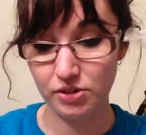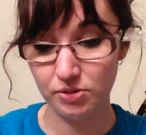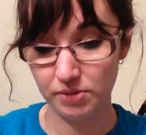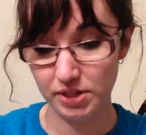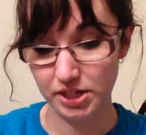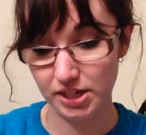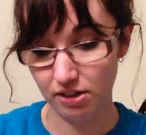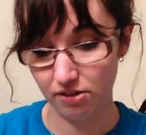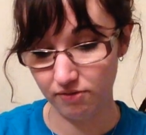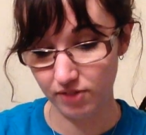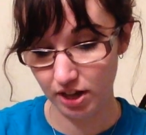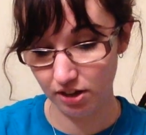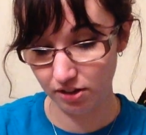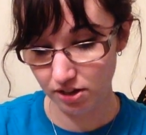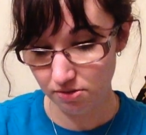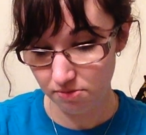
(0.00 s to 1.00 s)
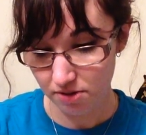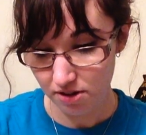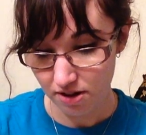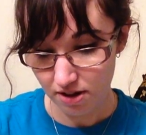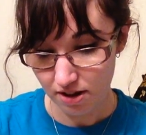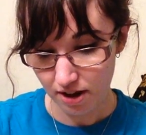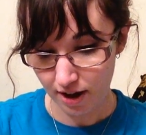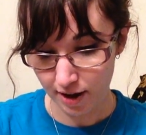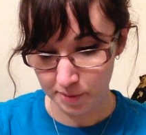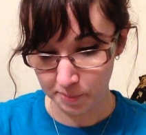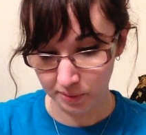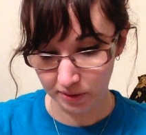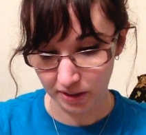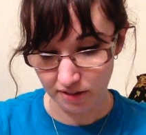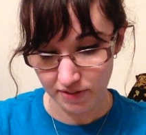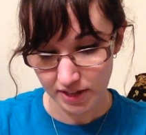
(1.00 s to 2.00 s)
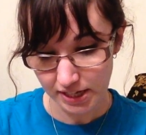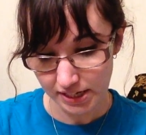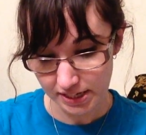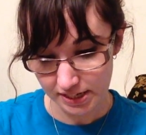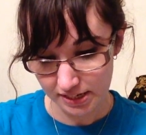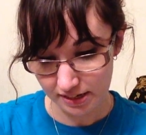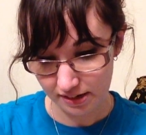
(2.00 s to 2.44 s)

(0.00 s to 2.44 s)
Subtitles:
retail value. I believe it.